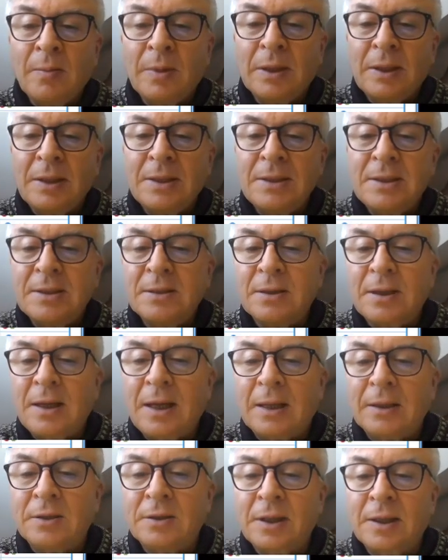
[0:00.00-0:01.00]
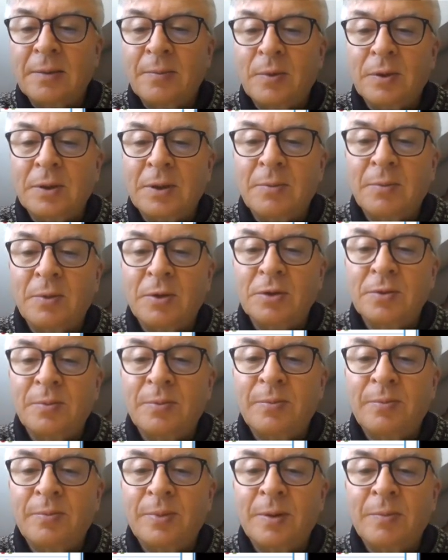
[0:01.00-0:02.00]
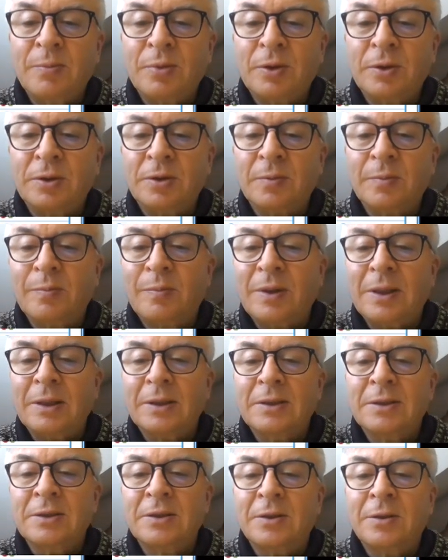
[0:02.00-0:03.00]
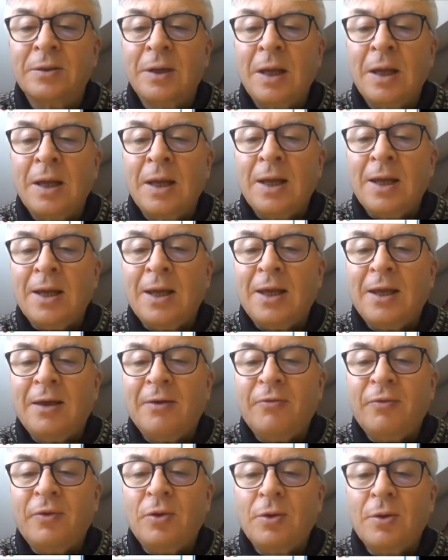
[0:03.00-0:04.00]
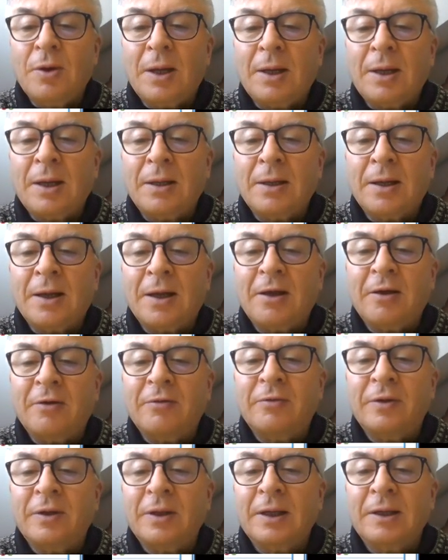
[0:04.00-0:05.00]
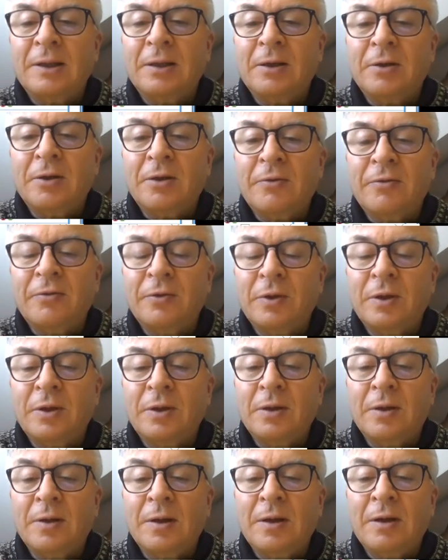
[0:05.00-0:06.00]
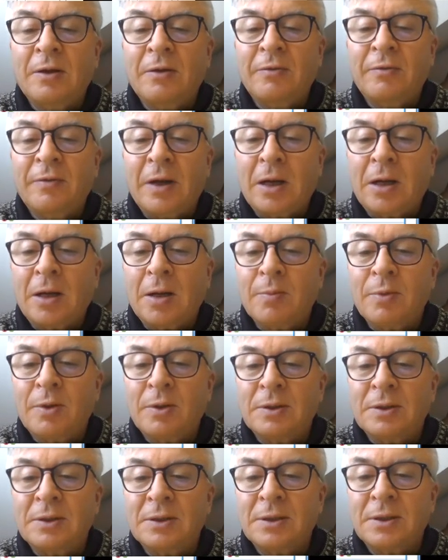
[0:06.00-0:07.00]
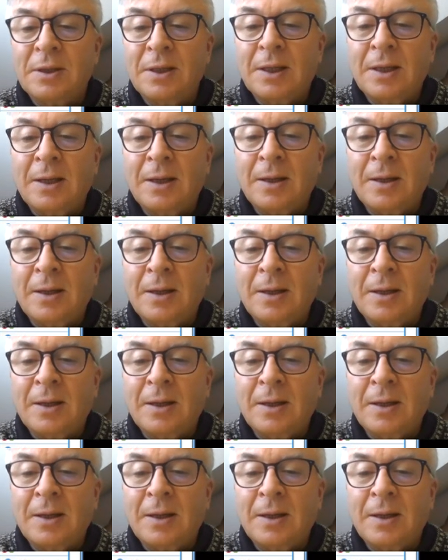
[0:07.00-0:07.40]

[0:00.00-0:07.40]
But this is actually the most important part. So if you again have a lot of variables,